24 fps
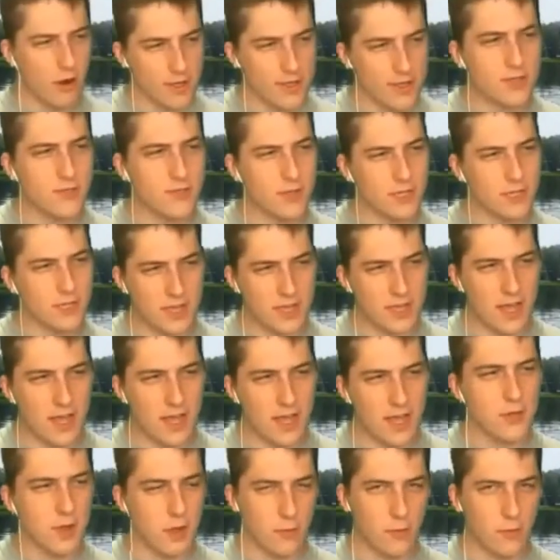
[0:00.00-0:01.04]
of what side
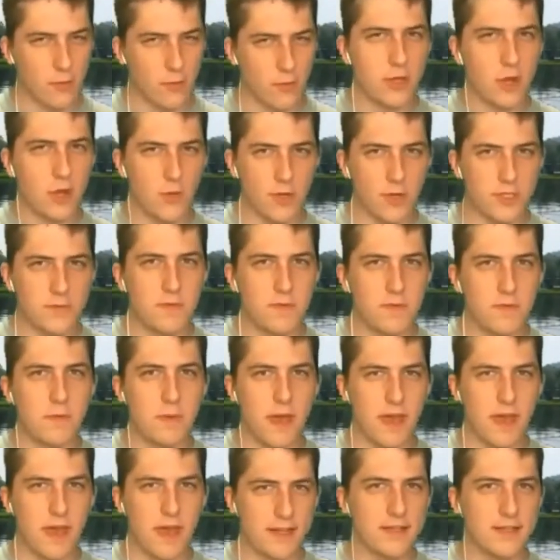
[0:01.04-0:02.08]
you're on, we should always be
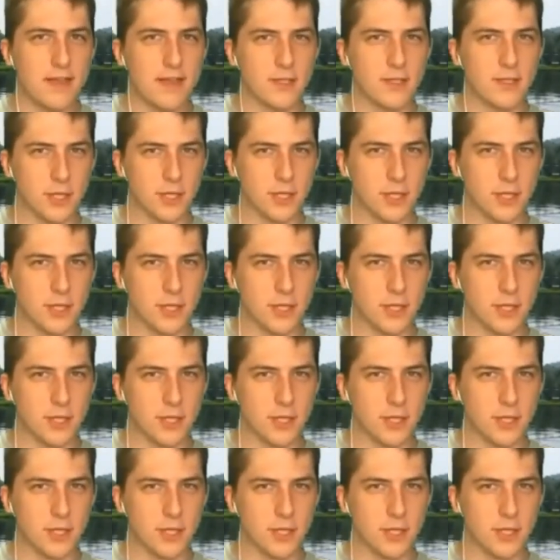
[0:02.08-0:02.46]
paying attention.